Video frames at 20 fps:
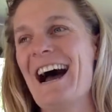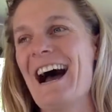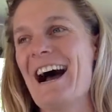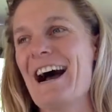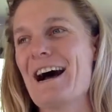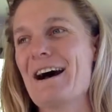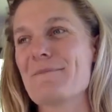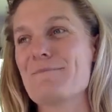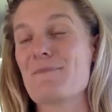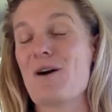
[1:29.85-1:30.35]

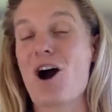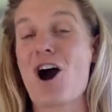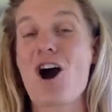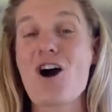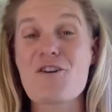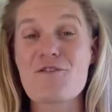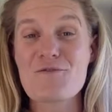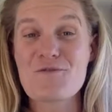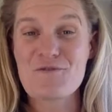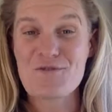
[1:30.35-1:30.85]

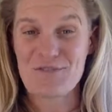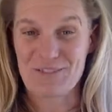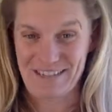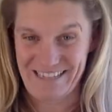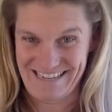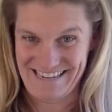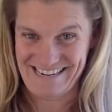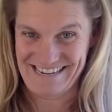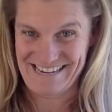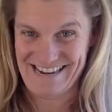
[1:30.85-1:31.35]

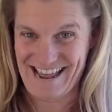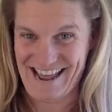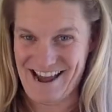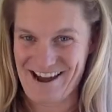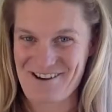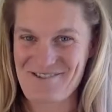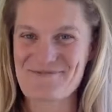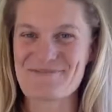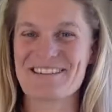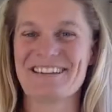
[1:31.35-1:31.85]
Hopefully
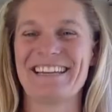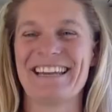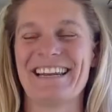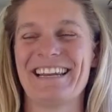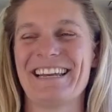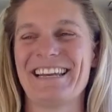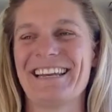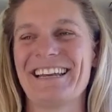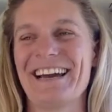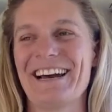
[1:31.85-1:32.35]
now we're
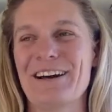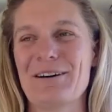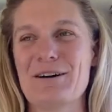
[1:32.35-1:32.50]
getting